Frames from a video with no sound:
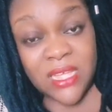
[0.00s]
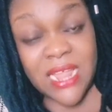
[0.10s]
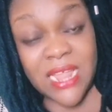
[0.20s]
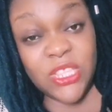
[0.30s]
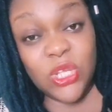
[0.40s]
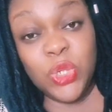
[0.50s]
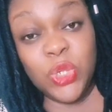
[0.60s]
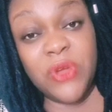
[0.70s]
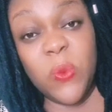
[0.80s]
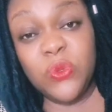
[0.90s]
That your
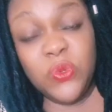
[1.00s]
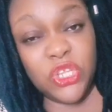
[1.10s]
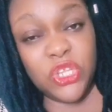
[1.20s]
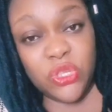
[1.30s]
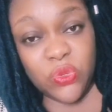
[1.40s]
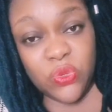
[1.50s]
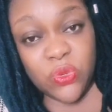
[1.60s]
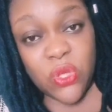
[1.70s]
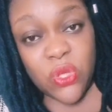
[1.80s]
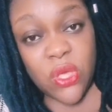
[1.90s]
children will do this to you.
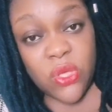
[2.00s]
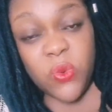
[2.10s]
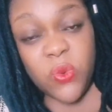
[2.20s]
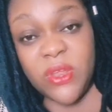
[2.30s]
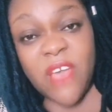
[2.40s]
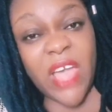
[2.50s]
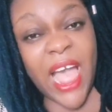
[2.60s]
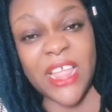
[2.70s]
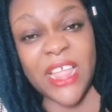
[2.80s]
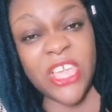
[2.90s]
You will never
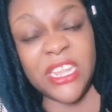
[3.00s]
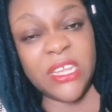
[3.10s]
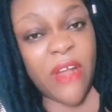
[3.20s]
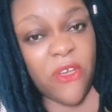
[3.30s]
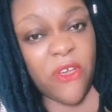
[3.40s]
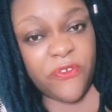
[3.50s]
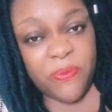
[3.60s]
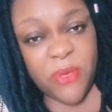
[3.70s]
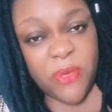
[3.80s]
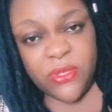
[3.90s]
hear the cry of a
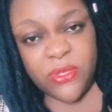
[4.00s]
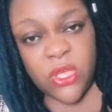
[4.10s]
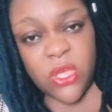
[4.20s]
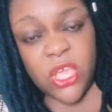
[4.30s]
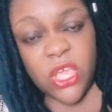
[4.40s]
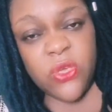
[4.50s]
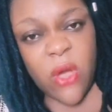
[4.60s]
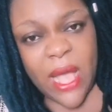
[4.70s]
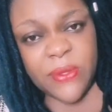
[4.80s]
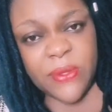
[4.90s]
baby in your
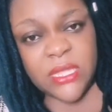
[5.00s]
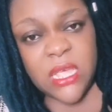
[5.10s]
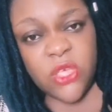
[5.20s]
house.